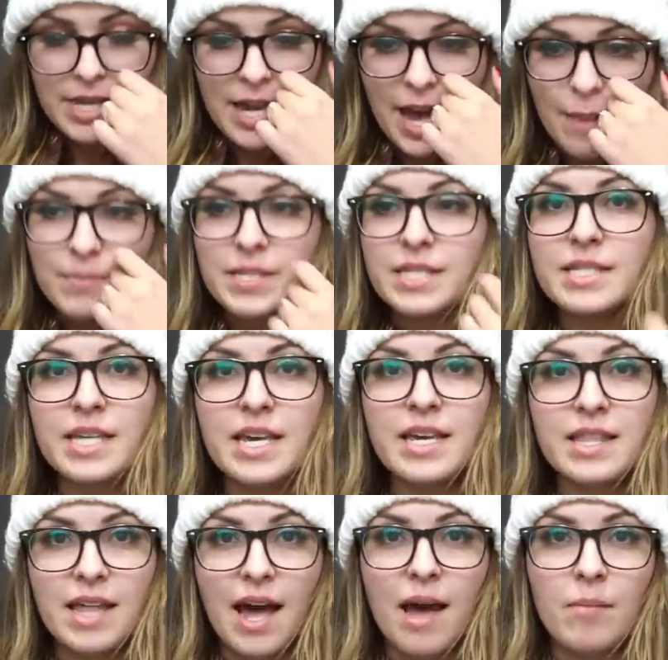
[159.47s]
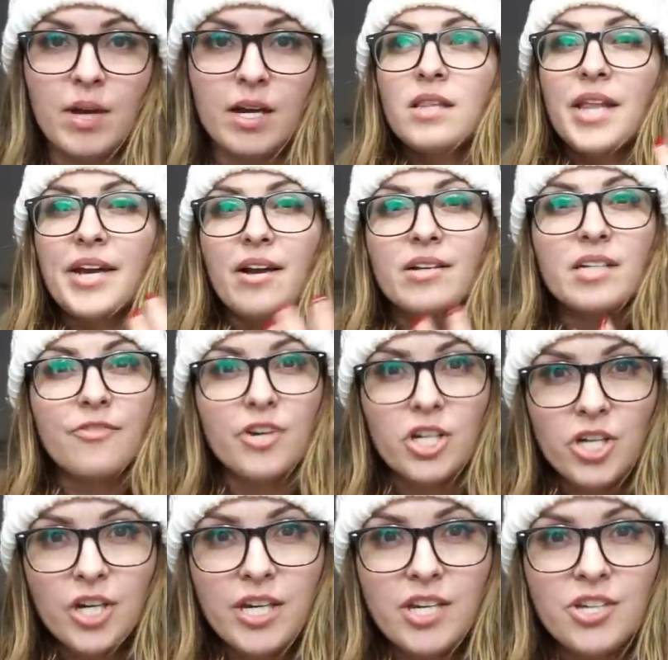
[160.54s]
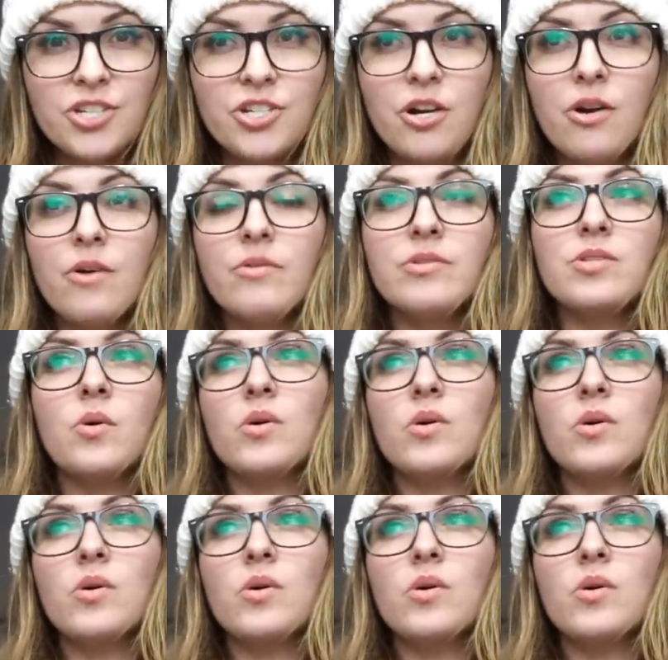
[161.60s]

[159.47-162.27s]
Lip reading: I kept seeing them like on different cooking shows,